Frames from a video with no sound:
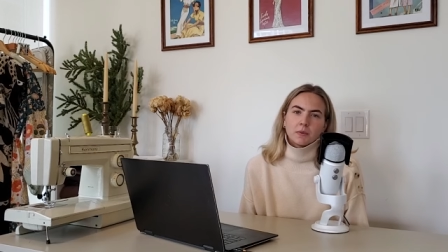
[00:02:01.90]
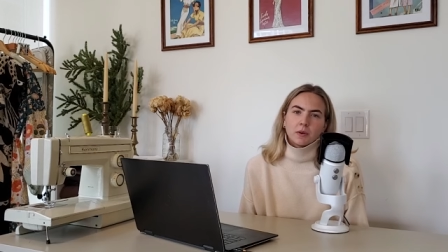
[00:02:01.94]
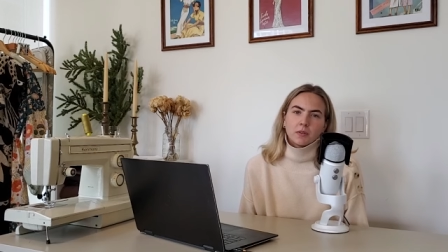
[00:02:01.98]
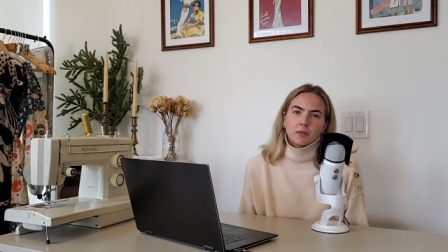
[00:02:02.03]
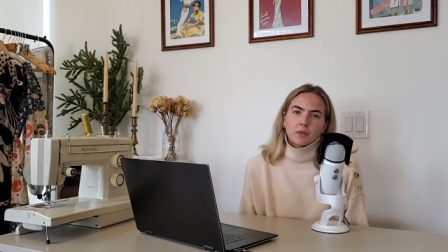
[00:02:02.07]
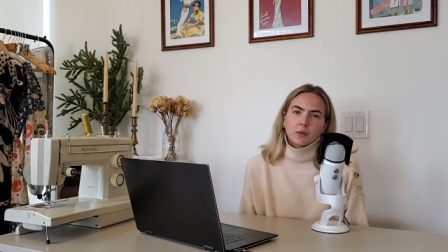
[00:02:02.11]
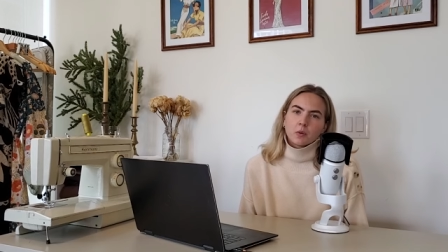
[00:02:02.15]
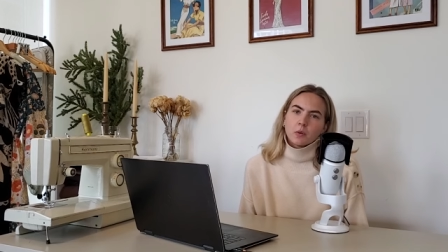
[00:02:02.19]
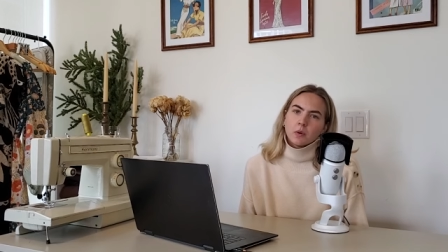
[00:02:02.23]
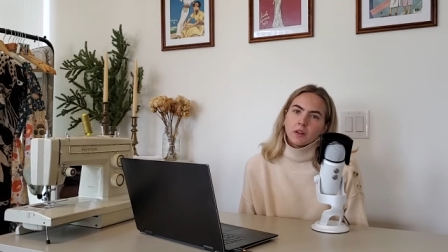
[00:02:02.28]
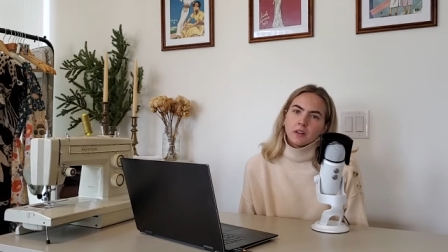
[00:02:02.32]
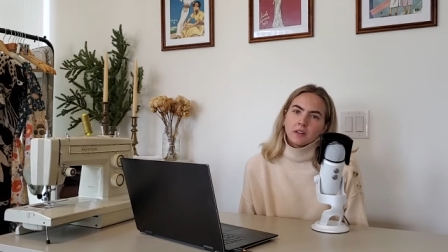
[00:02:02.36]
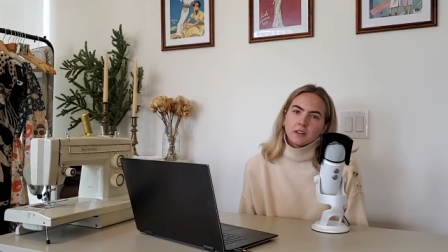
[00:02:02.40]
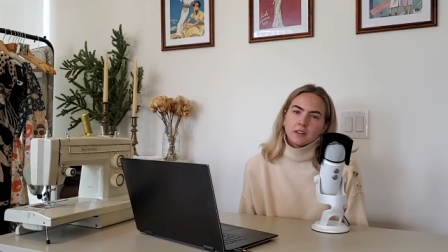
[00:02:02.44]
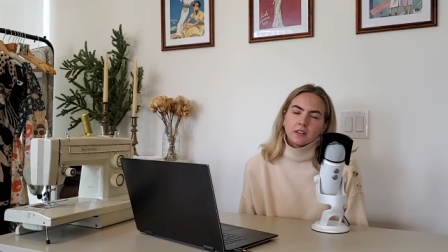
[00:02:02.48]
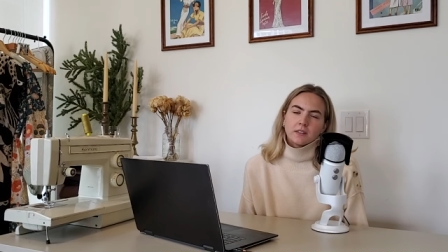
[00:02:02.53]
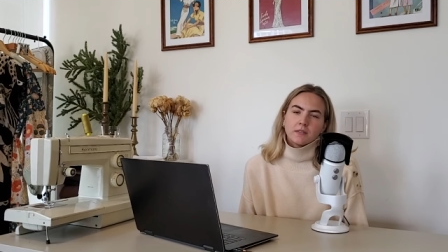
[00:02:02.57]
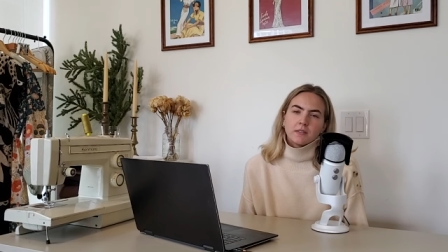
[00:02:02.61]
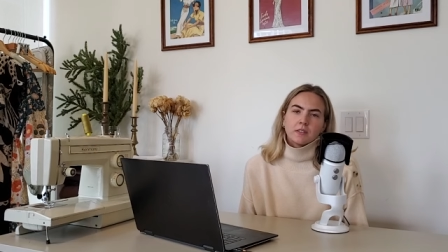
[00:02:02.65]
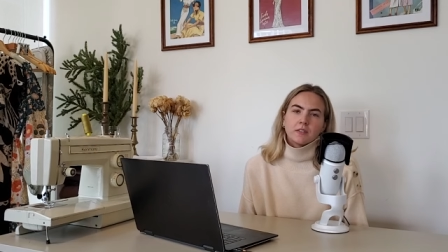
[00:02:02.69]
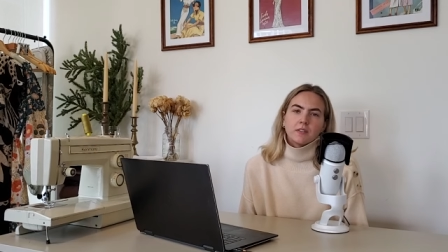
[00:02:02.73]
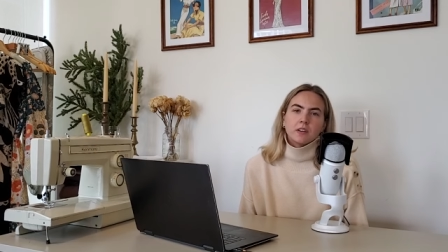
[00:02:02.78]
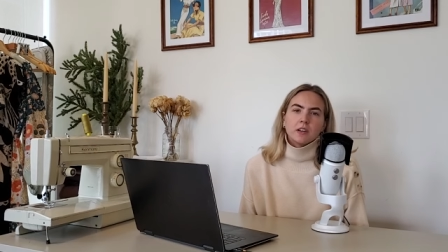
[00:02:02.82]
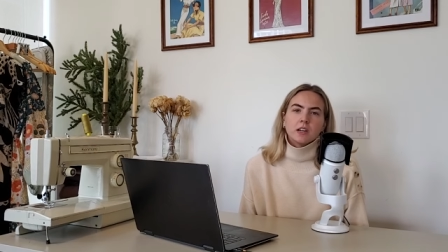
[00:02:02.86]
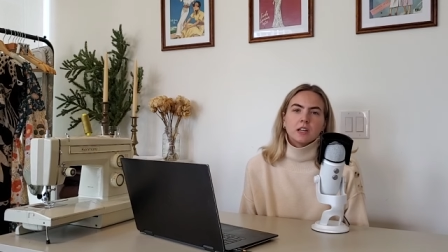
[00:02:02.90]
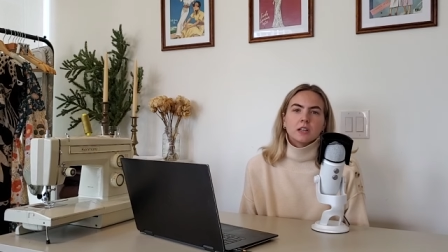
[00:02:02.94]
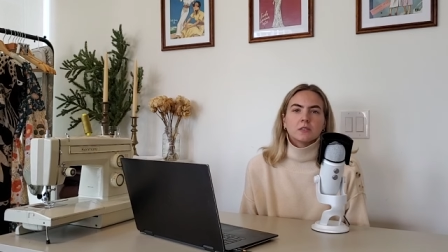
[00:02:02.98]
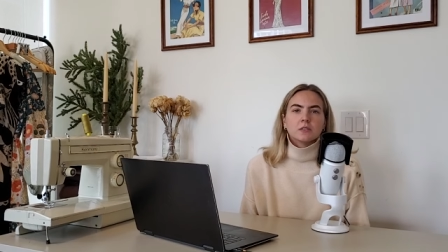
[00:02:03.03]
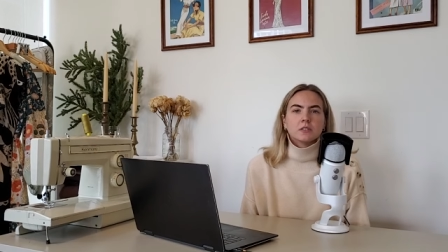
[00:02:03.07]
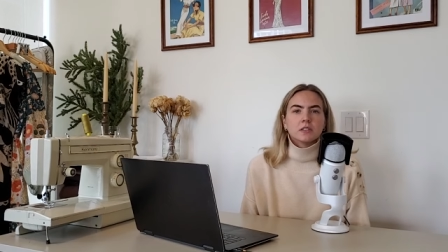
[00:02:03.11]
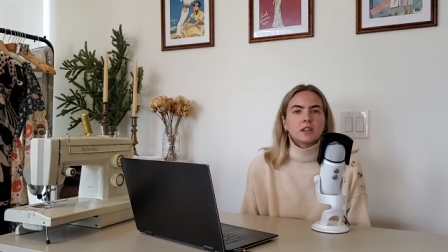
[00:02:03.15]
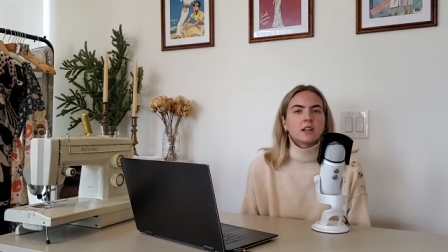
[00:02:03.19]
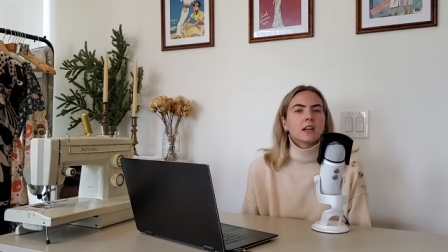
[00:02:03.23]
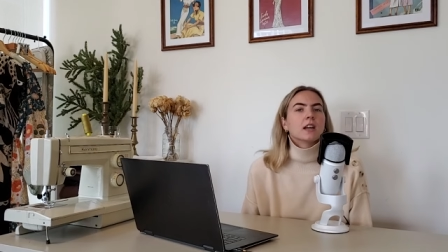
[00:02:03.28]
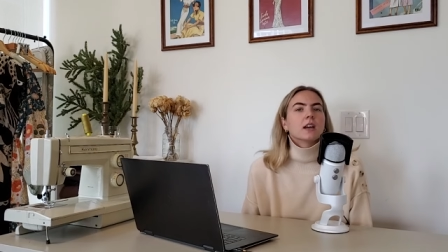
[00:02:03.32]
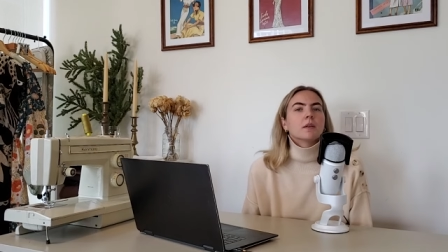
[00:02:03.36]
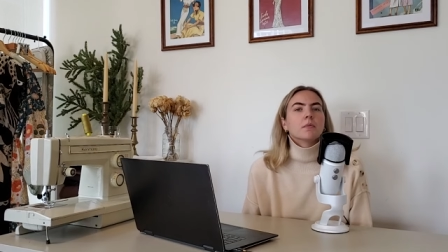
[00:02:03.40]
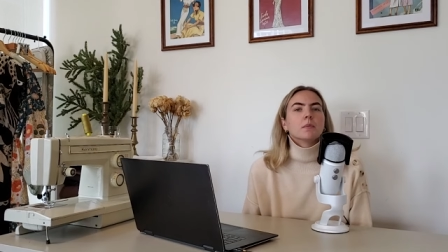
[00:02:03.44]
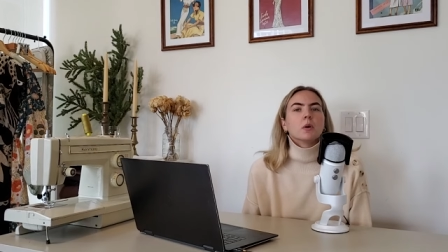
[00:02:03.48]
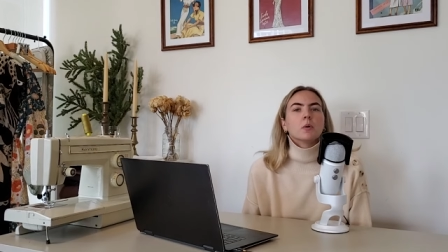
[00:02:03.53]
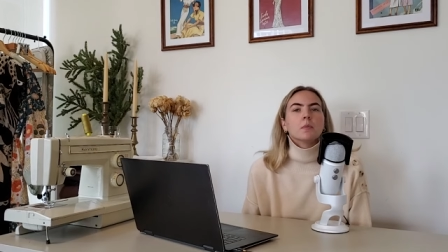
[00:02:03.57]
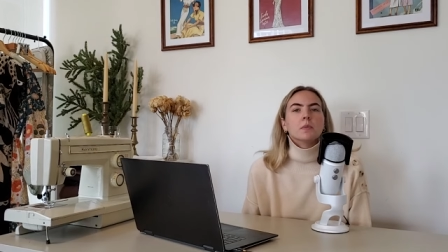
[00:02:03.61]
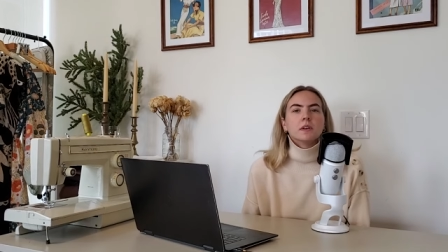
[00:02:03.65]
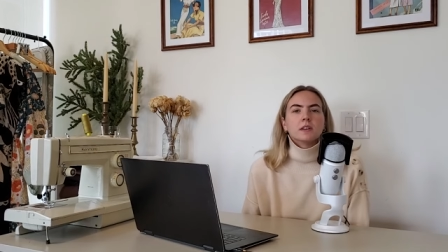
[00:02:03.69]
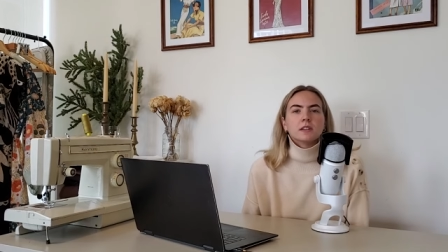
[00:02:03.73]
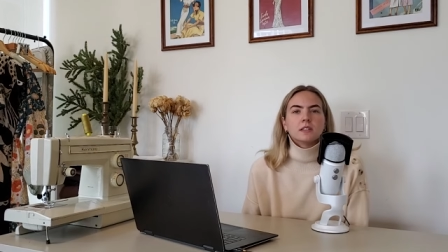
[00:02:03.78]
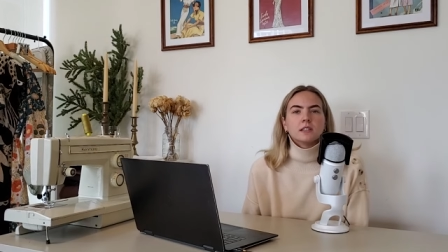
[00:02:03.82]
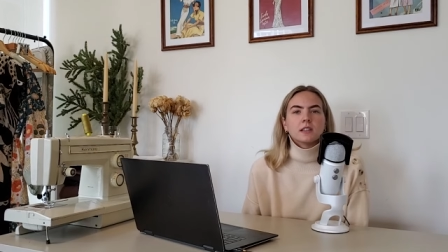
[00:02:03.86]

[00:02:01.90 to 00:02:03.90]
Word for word: about the quality of the video today. I'm hoping